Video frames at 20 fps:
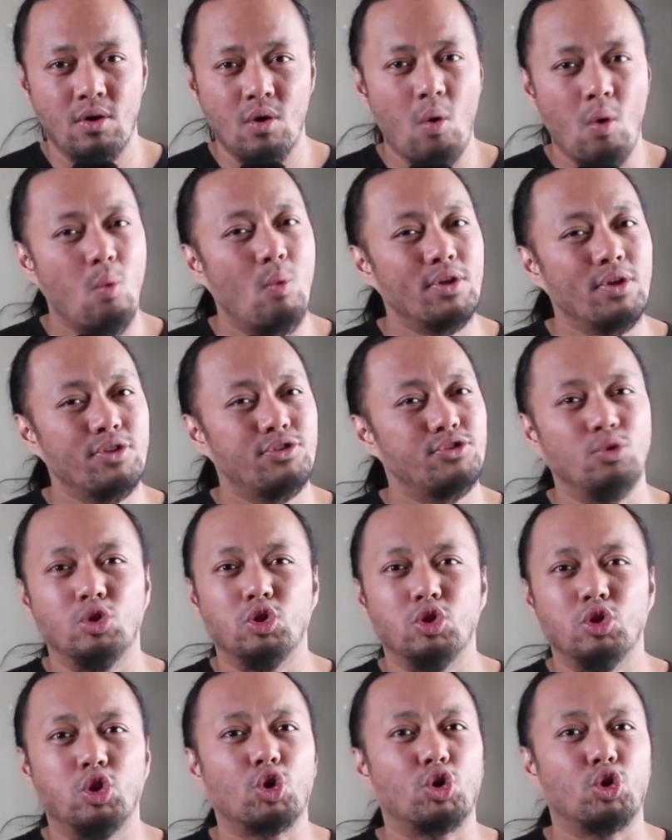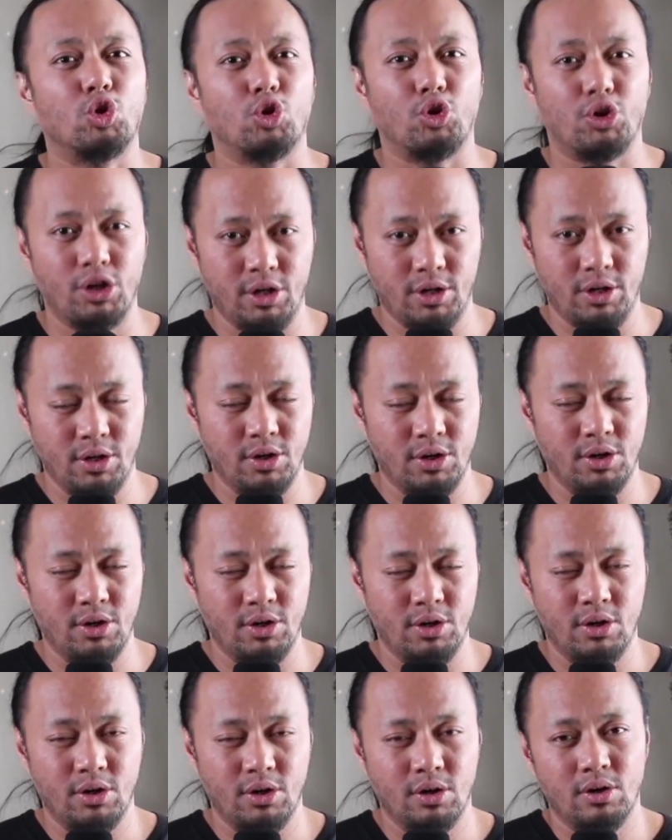Once you learn
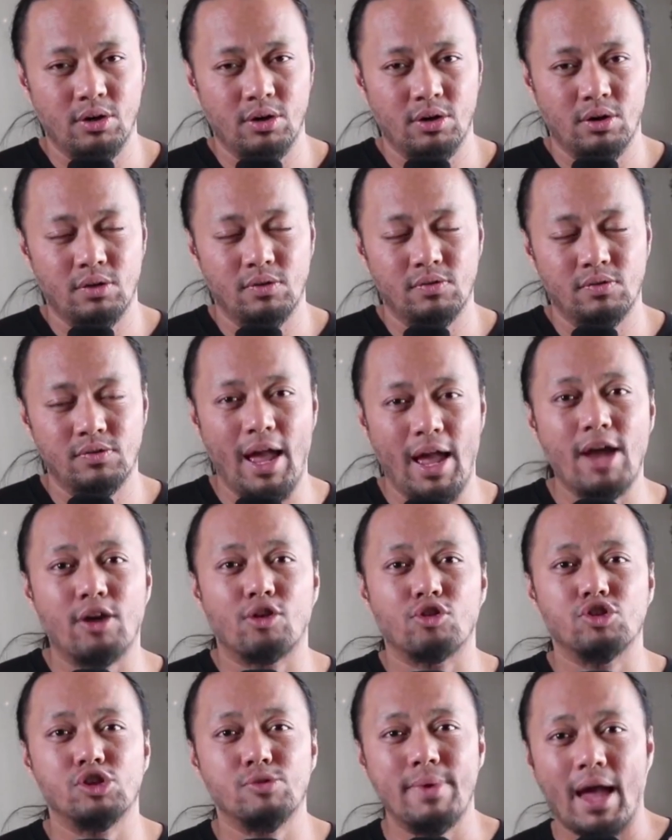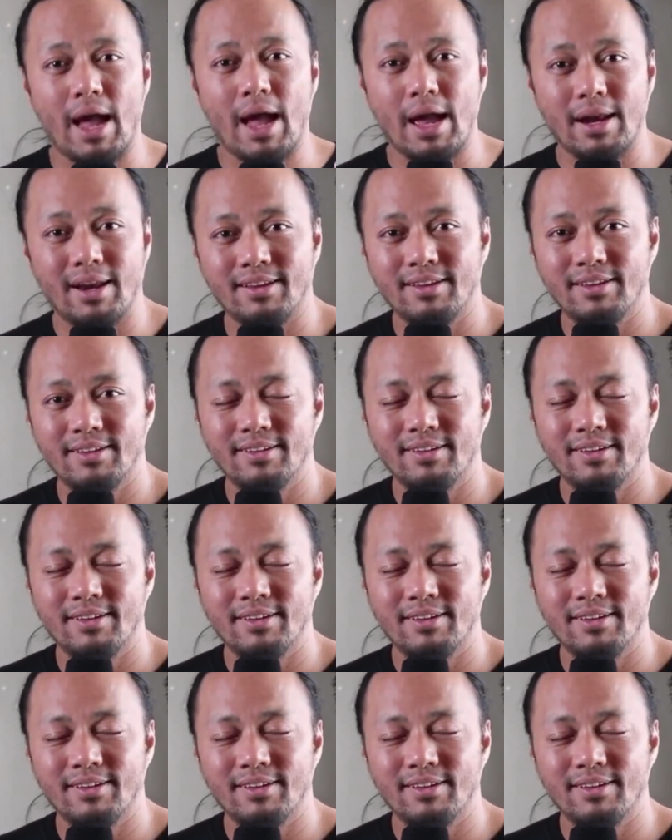the energy behind it,